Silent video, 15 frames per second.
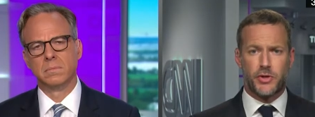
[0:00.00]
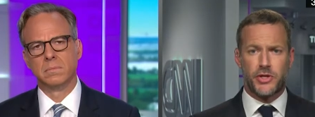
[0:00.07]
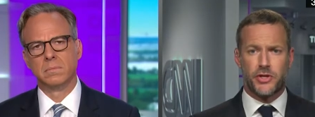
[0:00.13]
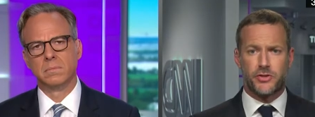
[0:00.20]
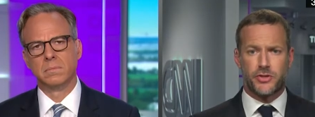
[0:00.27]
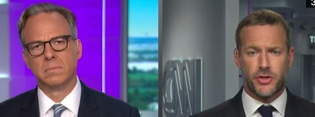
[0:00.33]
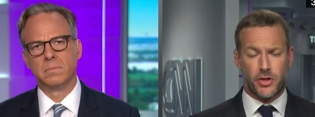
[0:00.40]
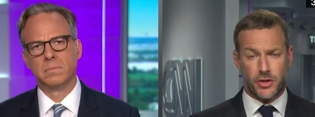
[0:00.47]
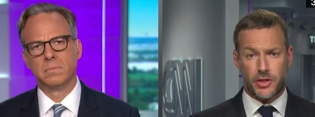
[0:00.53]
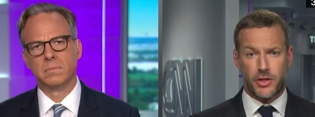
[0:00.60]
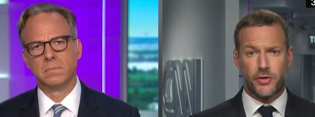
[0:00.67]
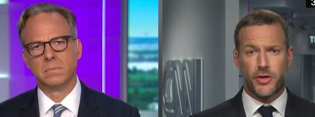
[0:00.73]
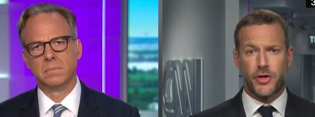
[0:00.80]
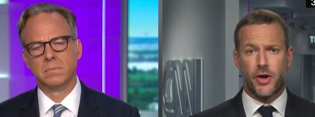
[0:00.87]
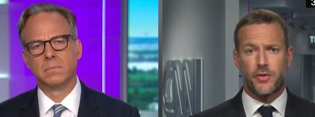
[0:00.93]
Speaker 1: of years ago, a year
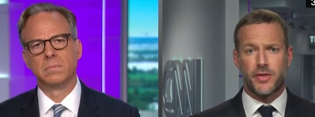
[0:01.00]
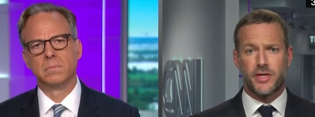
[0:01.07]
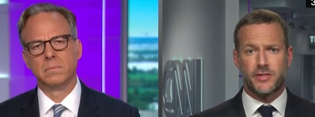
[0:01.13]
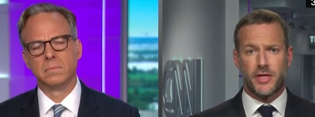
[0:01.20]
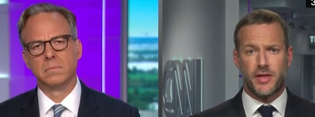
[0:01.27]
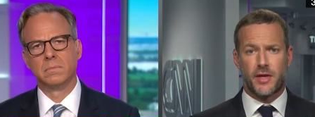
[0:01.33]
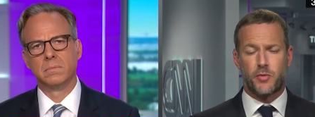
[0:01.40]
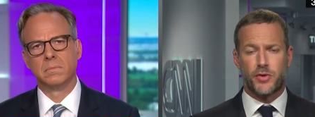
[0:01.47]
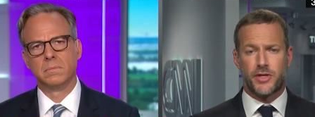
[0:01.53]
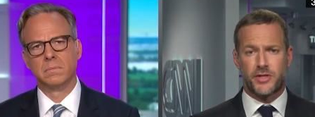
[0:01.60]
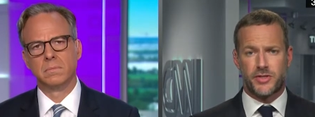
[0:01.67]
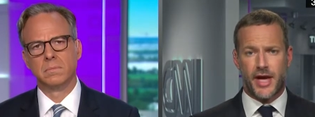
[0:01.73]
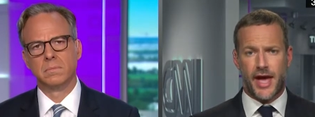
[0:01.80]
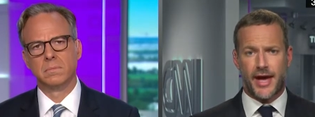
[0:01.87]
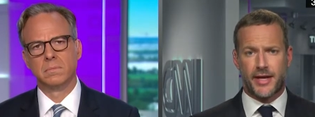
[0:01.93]
ago, they said they wouldn't
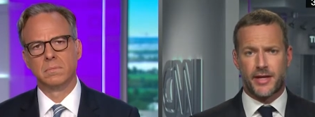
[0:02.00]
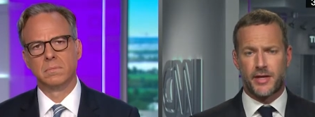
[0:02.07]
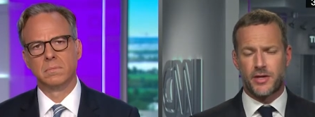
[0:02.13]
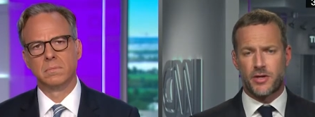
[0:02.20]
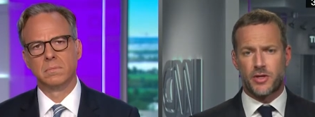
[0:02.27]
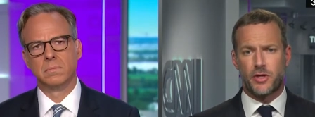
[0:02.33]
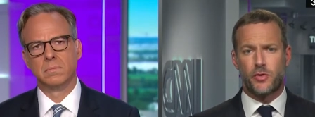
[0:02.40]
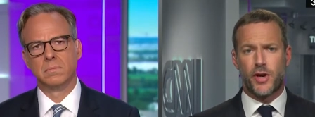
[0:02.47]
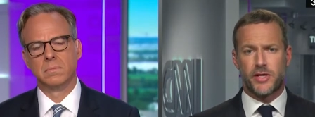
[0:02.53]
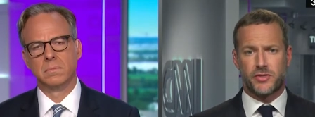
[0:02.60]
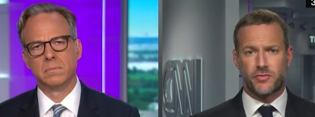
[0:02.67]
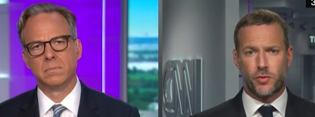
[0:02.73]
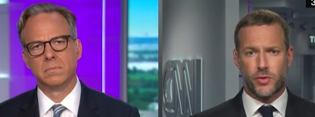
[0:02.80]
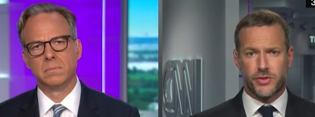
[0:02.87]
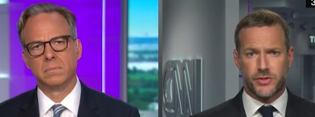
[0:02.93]
attack U.S.
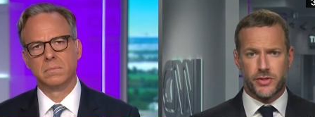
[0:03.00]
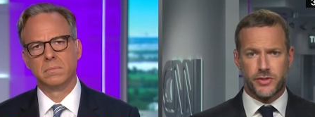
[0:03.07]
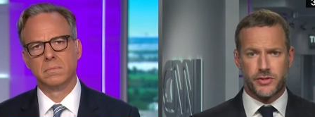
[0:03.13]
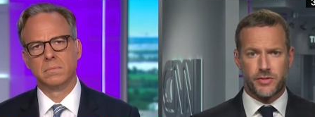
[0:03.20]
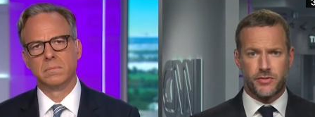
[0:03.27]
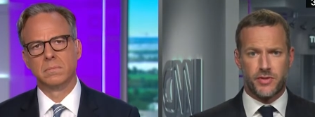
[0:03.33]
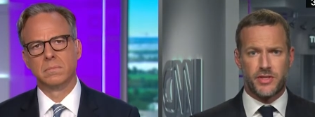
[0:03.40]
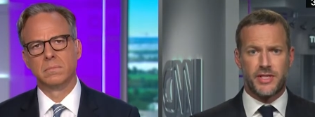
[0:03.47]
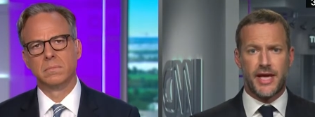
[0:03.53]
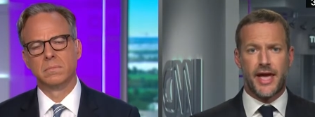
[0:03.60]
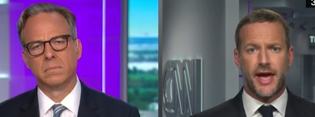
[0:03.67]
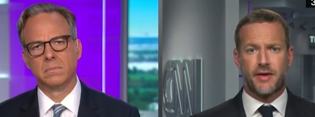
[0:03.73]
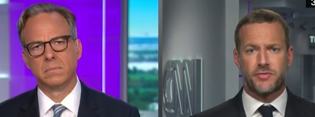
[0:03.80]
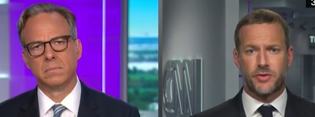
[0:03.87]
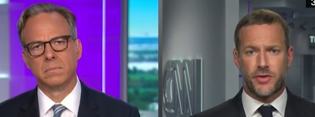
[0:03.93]
forces. The day
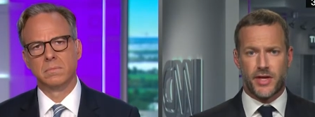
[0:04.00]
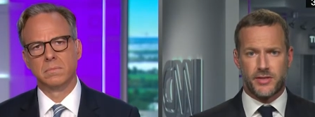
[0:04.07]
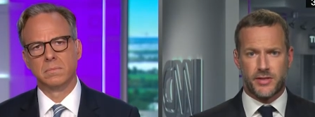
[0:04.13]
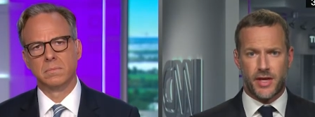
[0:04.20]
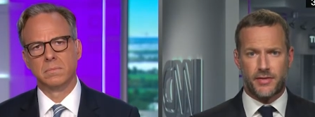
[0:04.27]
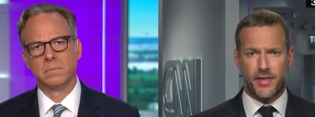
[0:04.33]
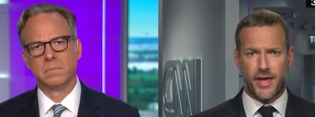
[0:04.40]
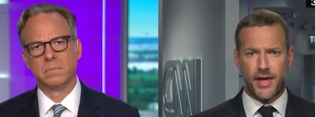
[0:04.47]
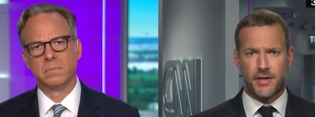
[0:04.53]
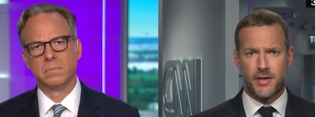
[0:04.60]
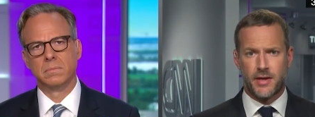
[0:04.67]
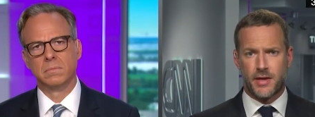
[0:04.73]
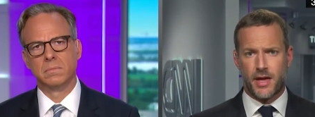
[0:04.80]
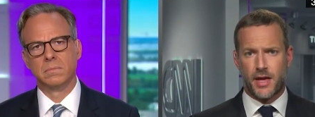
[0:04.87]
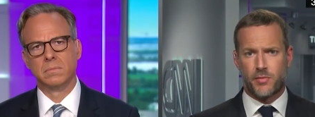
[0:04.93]
after they said that,
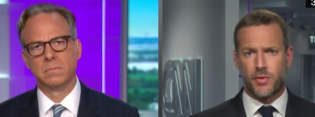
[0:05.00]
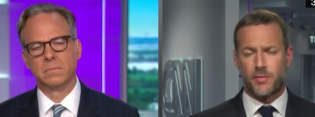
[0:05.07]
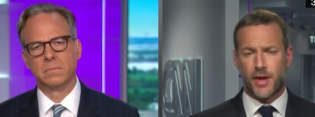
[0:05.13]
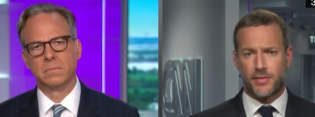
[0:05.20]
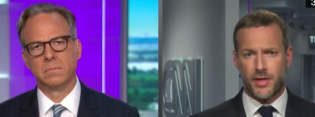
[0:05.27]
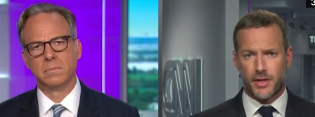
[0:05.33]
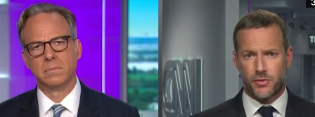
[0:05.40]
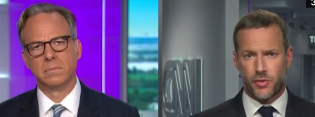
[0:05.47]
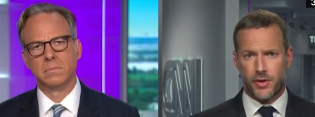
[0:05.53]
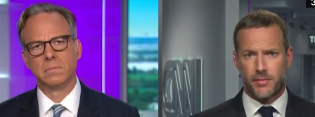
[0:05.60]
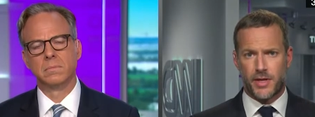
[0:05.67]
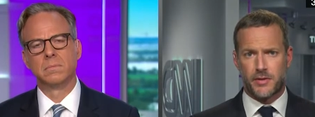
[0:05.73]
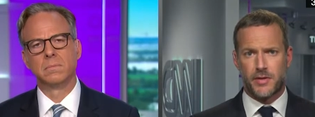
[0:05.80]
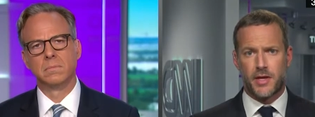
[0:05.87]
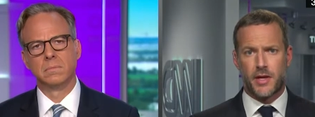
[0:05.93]
and we made the
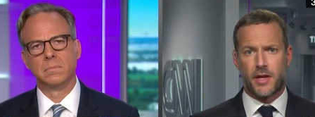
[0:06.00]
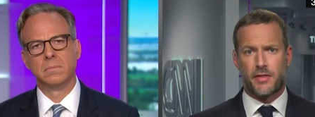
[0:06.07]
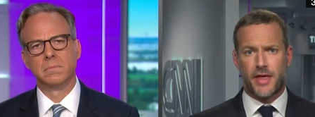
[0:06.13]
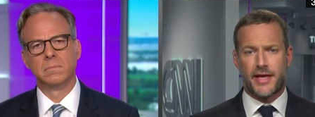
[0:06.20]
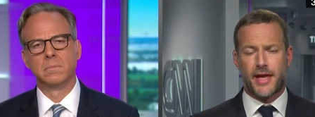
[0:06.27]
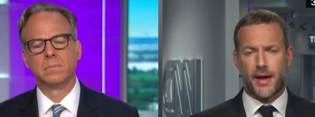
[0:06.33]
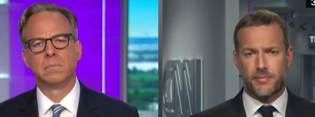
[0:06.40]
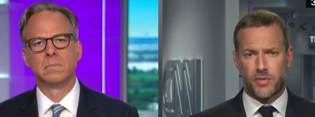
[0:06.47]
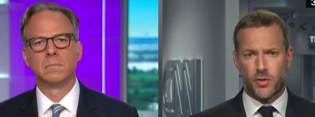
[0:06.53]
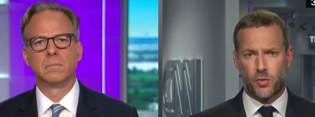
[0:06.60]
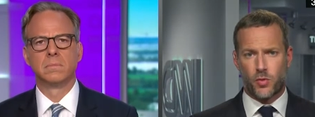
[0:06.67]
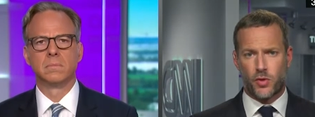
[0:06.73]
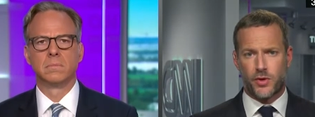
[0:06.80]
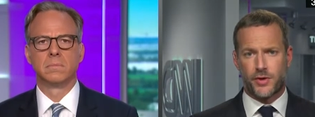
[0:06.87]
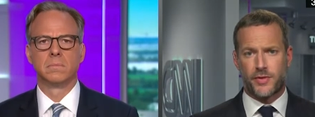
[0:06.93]
agreement, they kept their
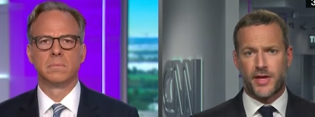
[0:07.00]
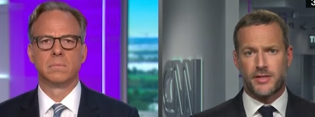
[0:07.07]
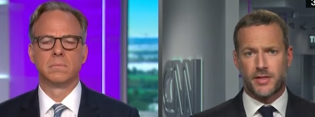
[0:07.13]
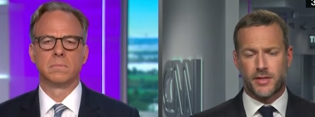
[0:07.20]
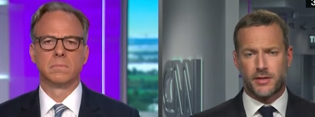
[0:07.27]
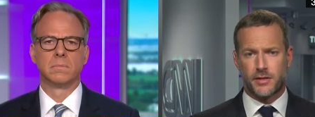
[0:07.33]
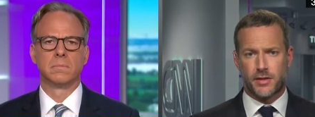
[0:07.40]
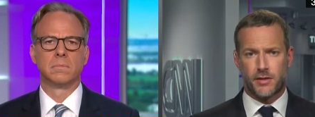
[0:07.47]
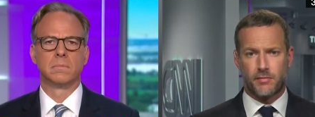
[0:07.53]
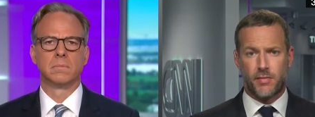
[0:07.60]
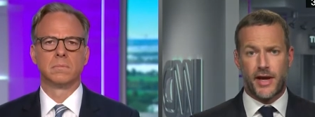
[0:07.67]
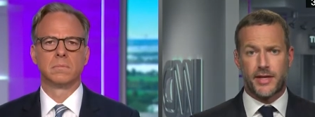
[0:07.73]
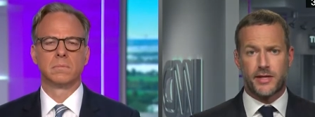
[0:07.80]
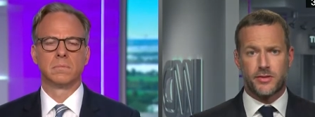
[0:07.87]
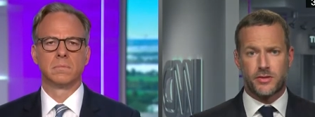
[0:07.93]
word and they didn't. My
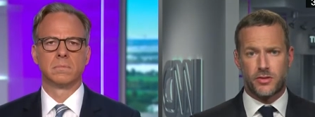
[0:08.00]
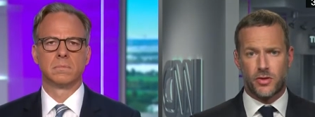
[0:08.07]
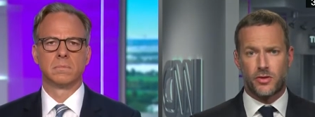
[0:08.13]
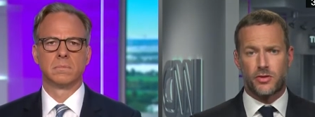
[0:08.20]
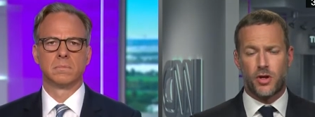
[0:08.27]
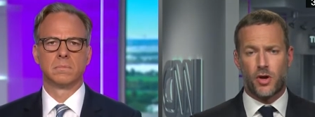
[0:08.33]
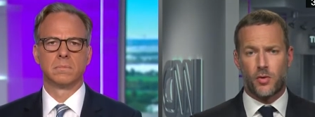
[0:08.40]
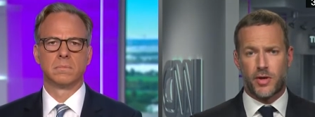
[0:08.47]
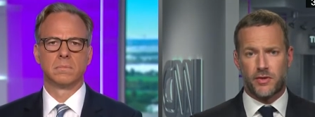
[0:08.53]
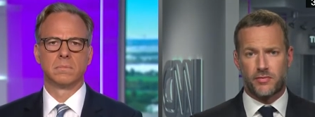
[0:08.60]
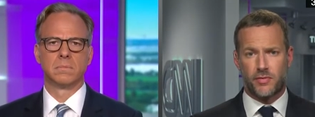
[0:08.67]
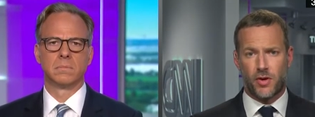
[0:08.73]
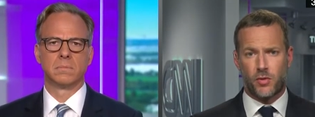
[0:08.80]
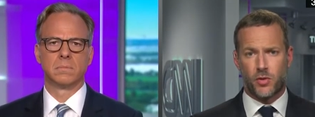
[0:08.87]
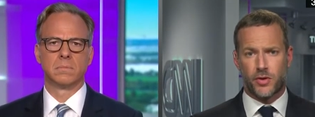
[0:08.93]
concern going
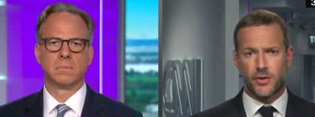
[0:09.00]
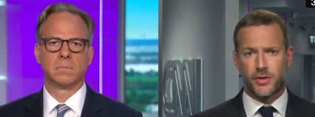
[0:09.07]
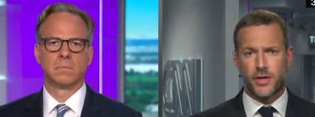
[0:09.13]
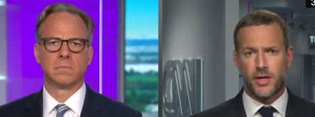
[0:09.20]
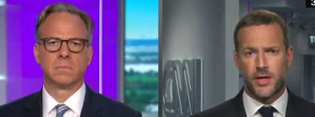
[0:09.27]
forward